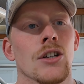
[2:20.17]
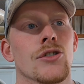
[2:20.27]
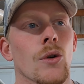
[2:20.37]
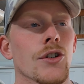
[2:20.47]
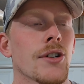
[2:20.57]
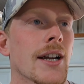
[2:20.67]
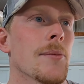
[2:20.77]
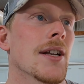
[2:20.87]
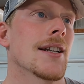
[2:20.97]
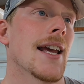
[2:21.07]
George
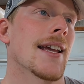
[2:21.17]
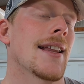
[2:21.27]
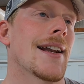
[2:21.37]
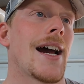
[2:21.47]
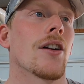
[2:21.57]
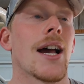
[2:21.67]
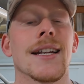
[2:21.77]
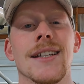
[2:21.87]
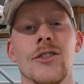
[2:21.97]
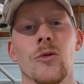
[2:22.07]
recommended taking that out. I
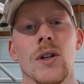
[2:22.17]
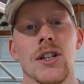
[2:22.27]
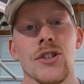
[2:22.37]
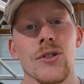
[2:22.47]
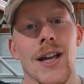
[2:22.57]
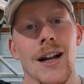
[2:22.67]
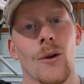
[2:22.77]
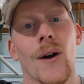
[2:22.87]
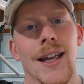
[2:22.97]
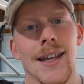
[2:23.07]
didn't want to do that
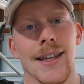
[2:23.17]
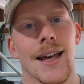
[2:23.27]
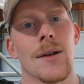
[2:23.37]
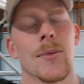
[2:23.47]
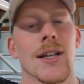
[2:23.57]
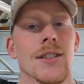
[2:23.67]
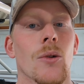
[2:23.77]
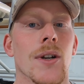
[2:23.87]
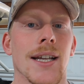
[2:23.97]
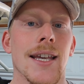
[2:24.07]
quite yet because I
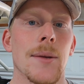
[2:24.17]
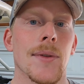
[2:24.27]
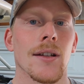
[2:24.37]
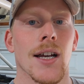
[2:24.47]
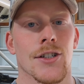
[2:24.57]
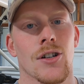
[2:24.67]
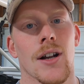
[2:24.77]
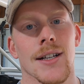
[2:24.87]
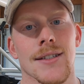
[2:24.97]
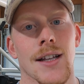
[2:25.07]
want to keep the
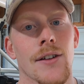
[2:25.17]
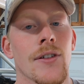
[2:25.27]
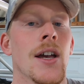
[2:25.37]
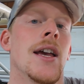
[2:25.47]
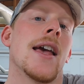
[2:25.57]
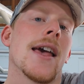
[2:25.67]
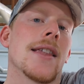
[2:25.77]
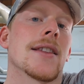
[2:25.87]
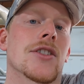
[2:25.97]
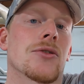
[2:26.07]
electronic stuff
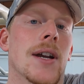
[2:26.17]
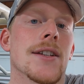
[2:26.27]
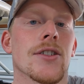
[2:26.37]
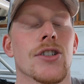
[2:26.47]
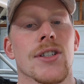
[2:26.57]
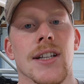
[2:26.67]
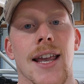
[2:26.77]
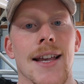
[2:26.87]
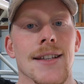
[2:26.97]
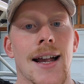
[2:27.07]
in this Razor just in
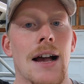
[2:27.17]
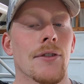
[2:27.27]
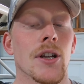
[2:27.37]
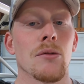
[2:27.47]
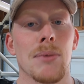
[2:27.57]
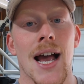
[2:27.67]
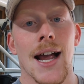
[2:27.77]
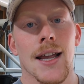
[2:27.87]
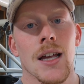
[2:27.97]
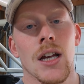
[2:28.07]
case I have to go
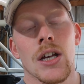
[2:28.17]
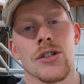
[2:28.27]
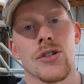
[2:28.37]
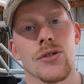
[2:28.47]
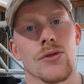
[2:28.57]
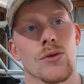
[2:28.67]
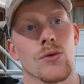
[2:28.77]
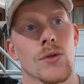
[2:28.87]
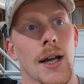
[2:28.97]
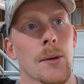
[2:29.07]
back
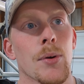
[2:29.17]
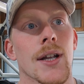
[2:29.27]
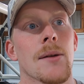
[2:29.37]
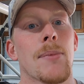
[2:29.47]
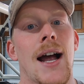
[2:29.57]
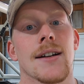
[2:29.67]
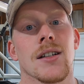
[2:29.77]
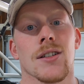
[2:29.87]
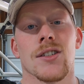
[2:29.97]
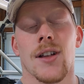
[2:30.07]
to kind of putting it back
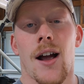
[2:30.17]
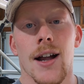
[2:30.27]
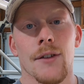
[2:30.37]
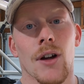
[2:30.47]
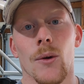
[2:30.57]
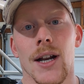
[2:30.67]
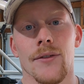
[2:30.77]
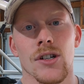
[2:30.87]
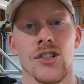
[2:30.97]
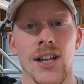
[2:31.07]
to stock if I would
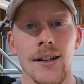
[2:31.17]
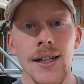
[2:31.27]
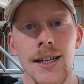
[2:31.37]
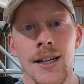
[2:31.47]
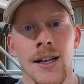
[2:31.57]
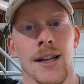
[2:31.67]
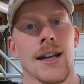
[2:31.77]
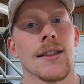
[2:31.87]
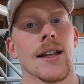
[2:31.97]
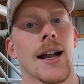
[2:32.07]
ever sell it,
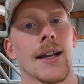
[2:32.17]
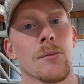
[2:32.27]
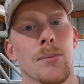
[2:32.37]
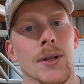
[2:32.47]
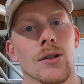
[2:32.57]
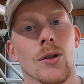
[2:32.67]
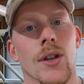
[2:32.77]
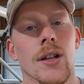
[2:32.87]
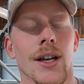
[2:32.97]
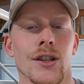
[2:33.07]
and then I could
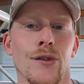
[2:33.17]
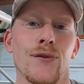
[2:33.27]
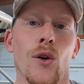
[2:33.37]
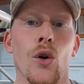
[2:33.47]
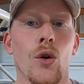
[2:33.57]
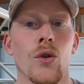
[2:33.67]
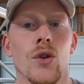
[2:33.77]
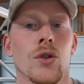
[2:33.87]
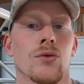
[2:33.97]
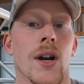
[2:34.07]
build like the full
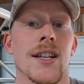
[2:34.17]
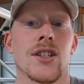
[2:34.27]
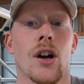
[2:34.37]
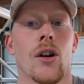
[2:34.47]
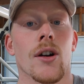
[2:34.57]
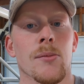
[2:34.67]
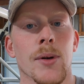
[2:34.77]
race car.